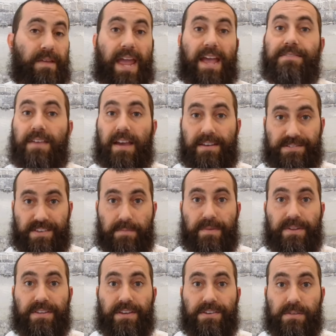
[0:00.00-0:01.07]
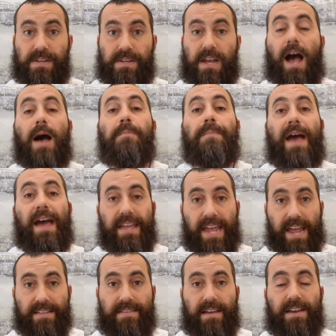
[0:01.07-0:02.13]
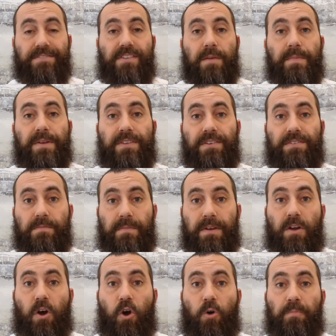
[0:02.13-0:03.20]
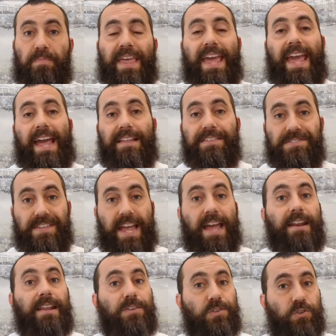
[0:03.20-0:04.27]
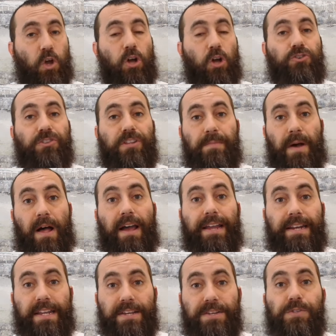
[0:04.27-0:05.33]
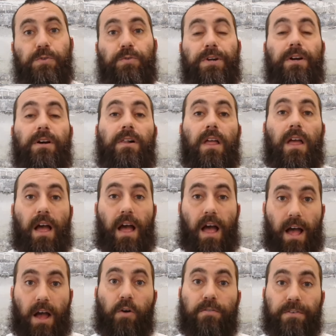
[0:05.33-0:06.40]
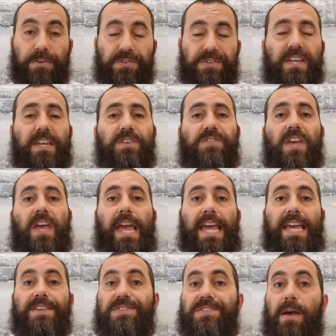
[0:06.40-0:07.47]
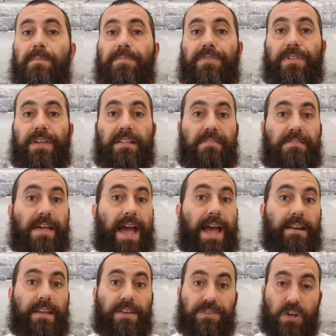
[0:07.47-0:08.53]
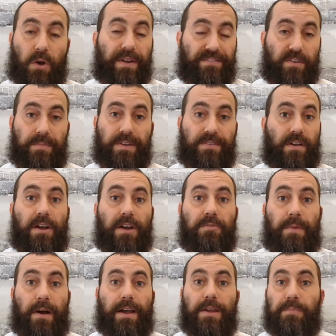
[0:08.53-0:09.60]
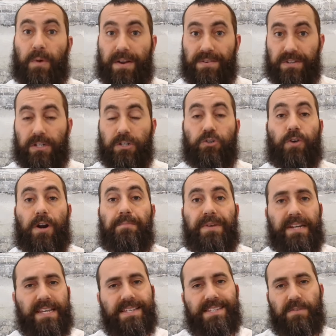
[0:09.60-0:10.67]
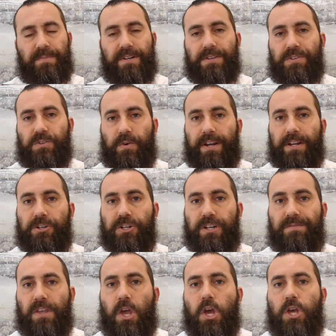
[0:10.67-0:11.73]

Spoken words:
anti-Semitism, combating anti-Semitism at home, and standing staunchly behind Israel overseas is something that is going to be done by President Trump and his administration.